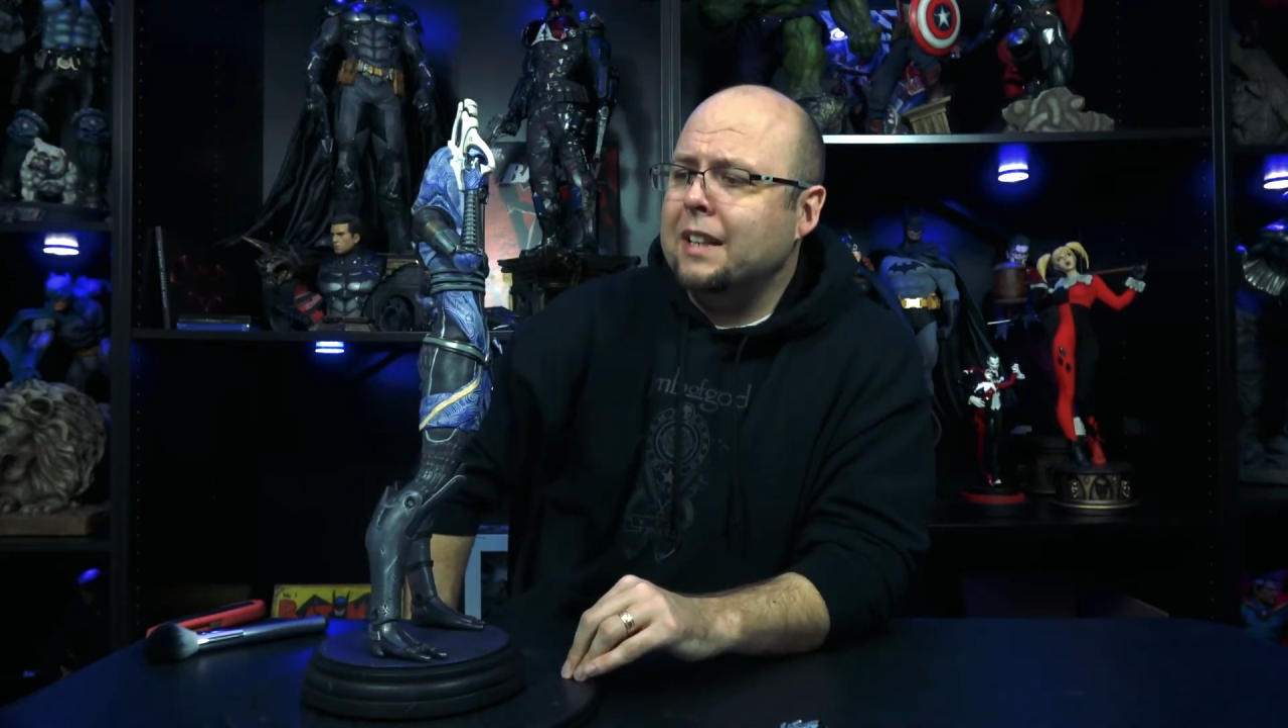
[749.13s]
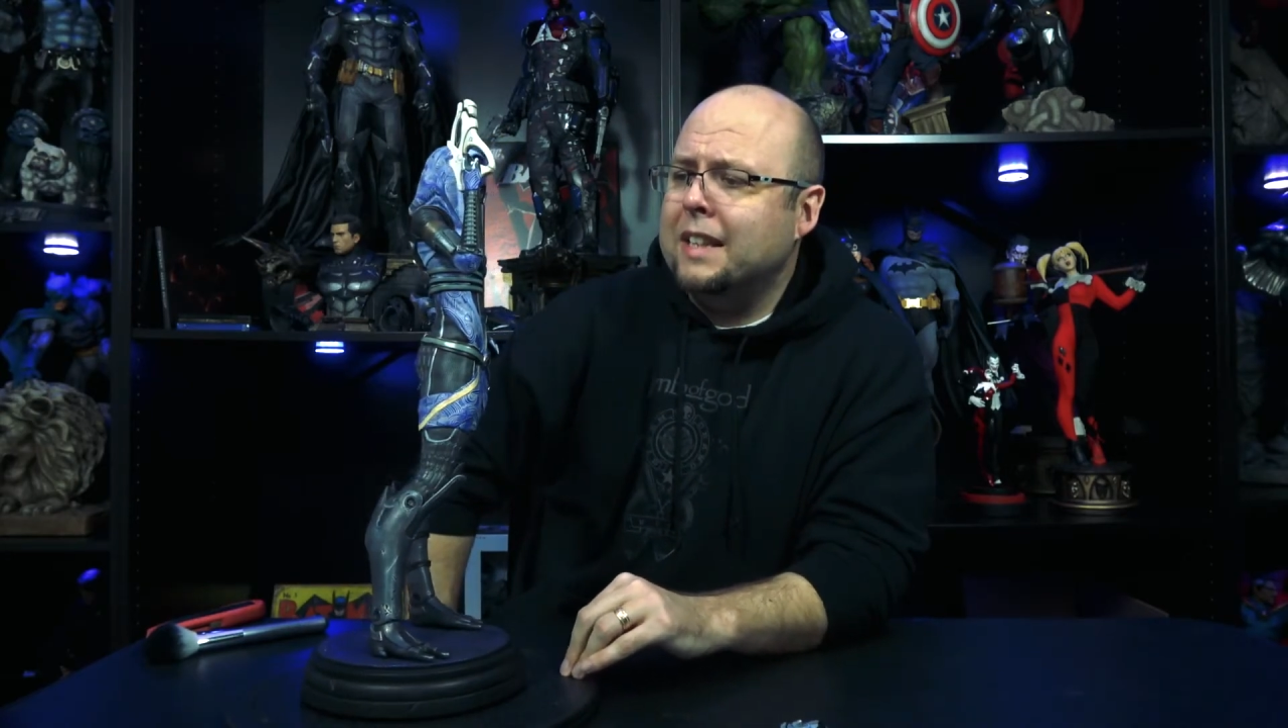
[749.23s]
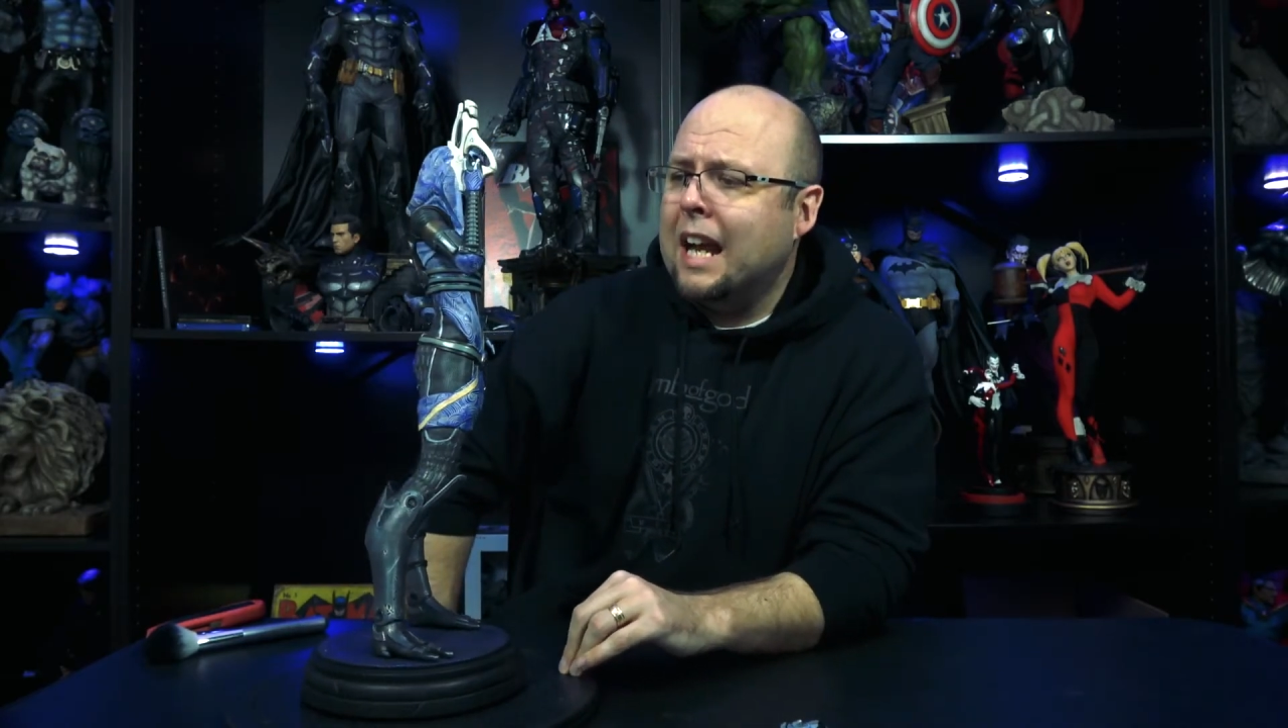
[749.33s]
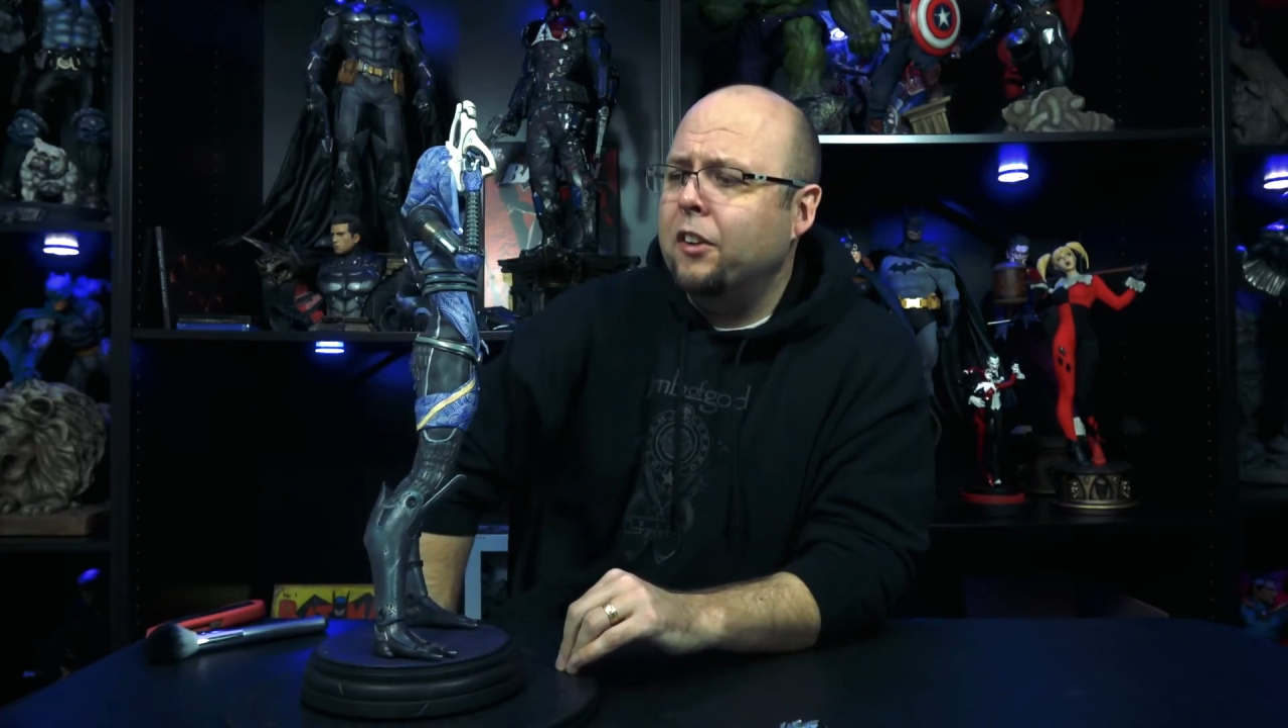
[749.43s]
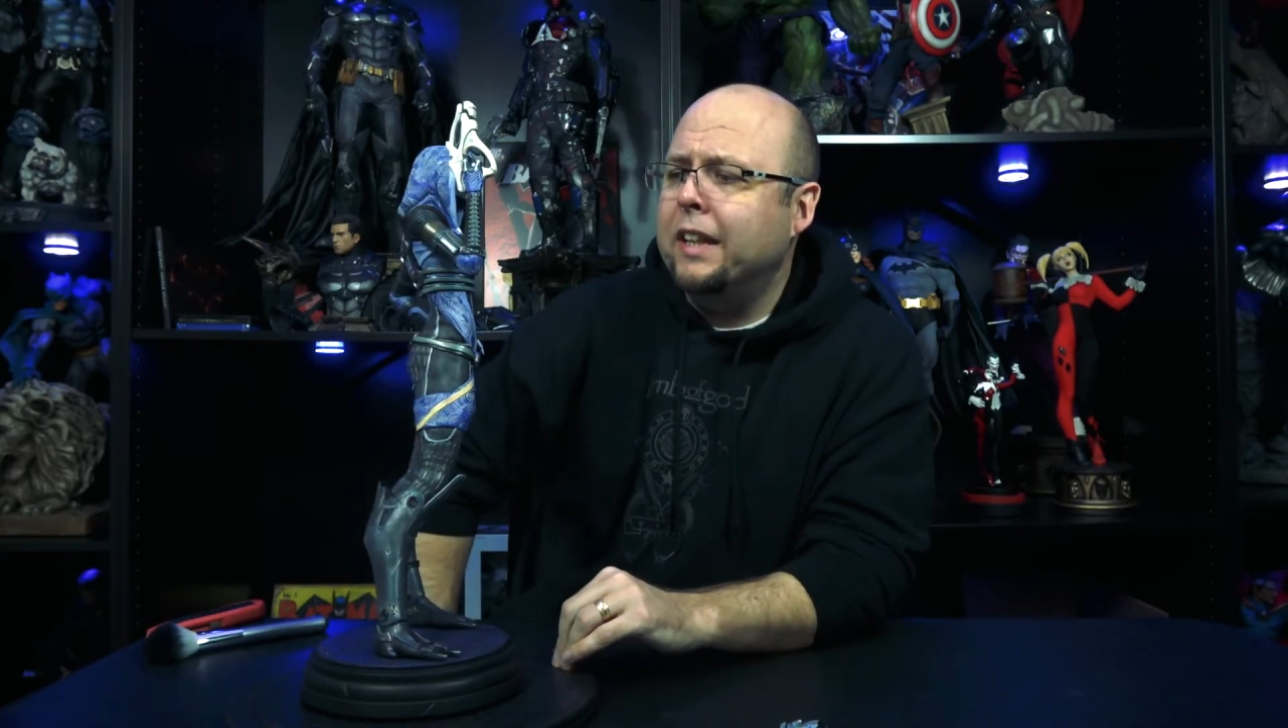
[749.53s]

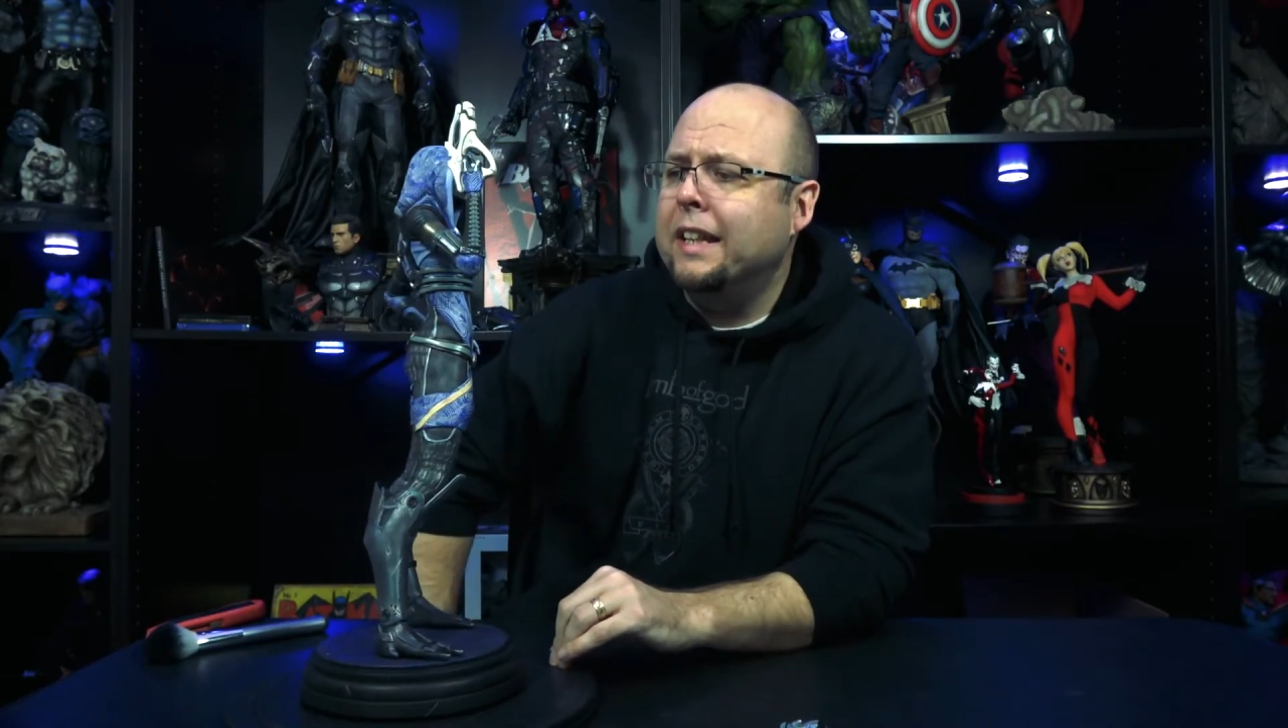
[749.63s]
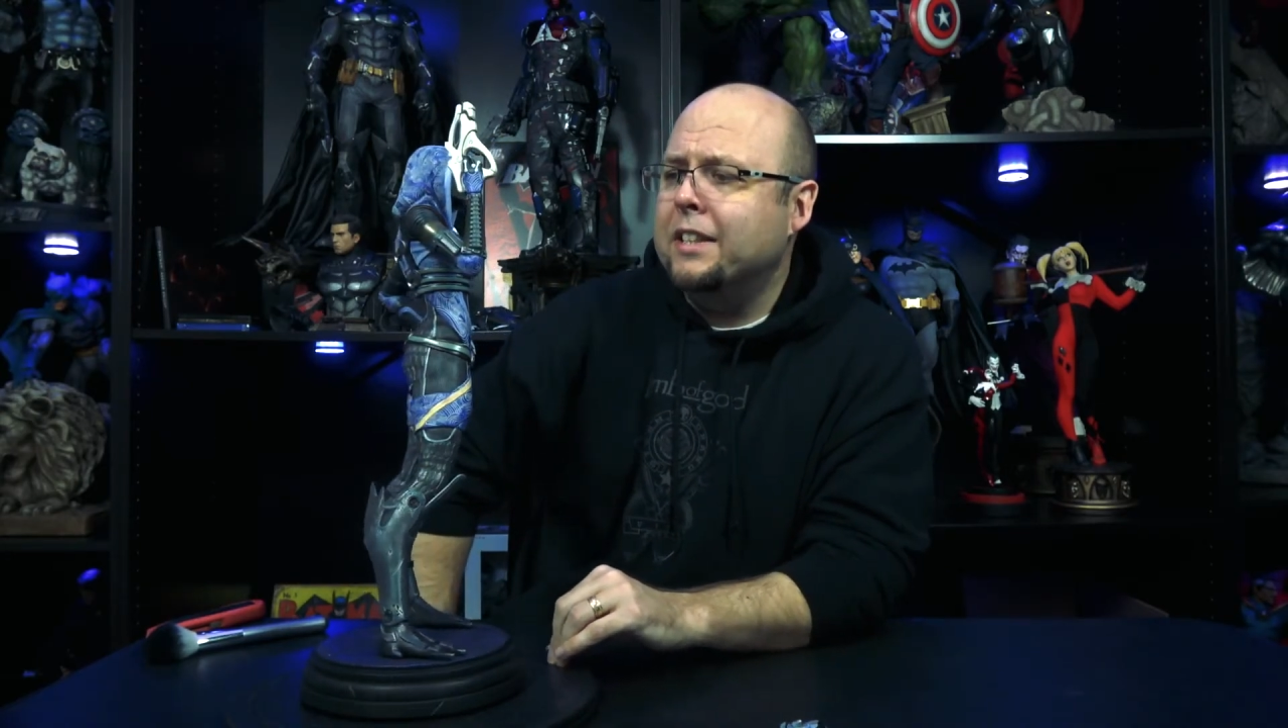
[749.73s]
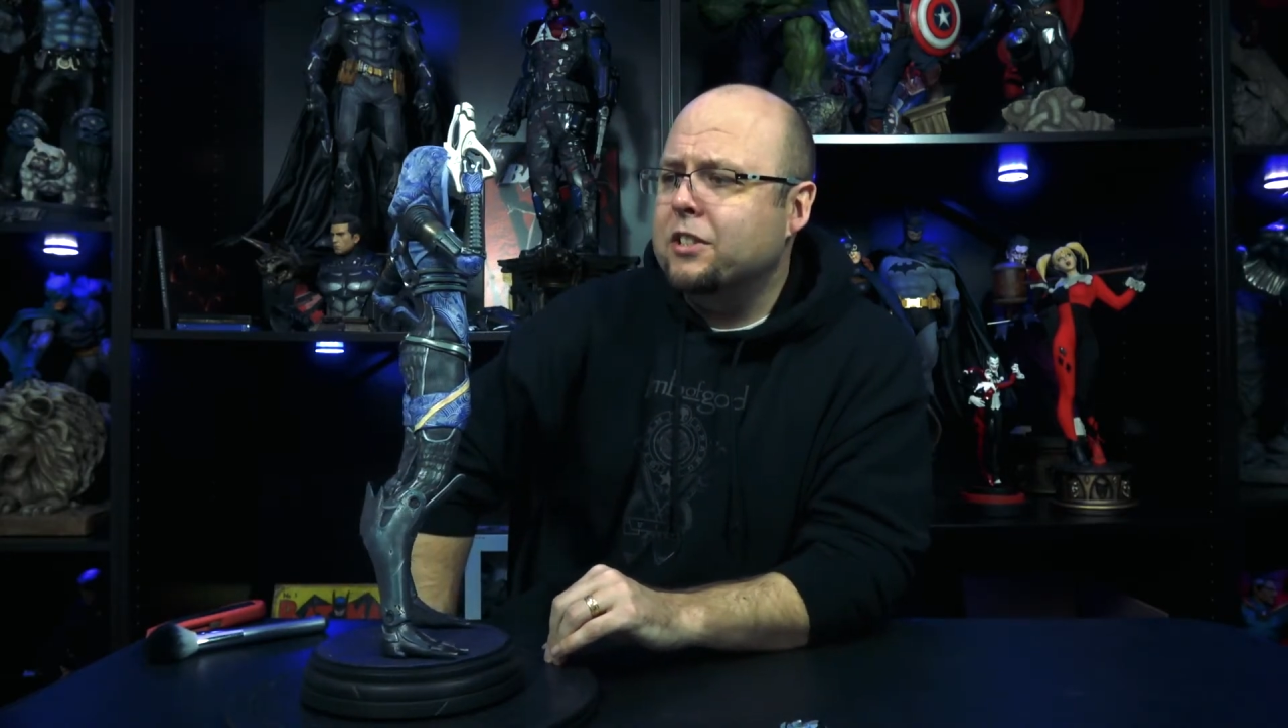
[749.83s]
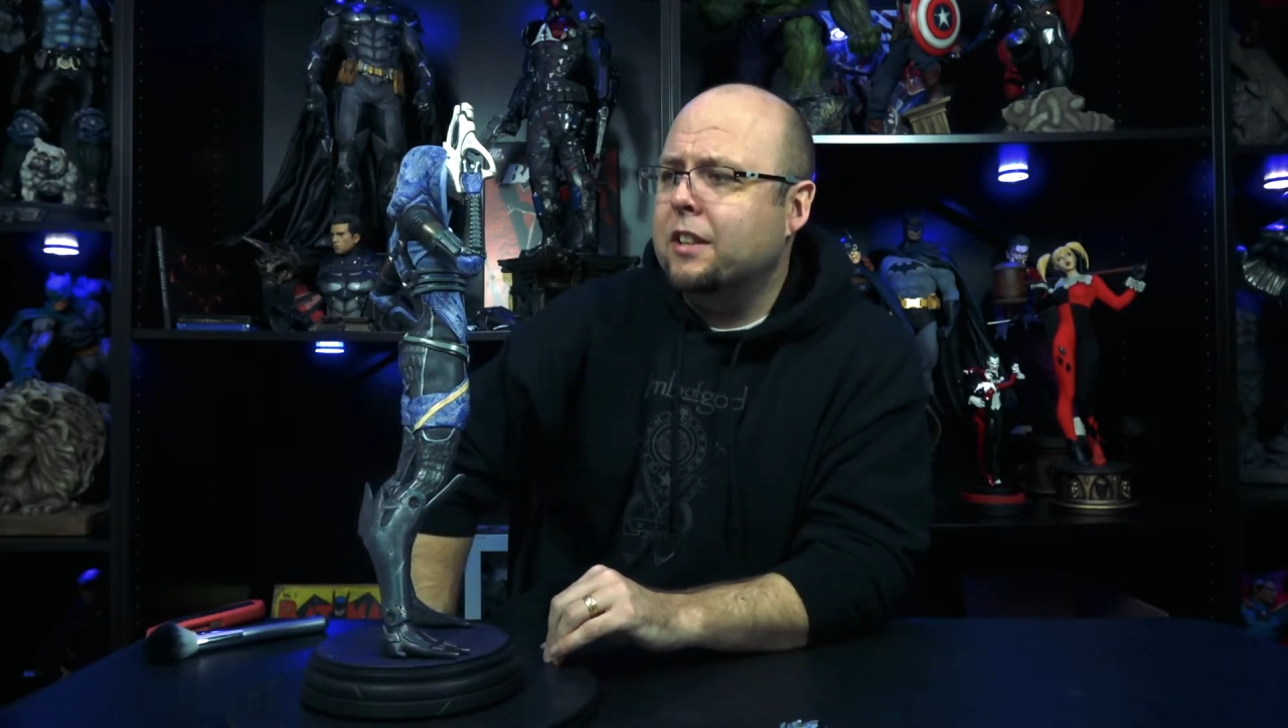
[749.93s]
Tali is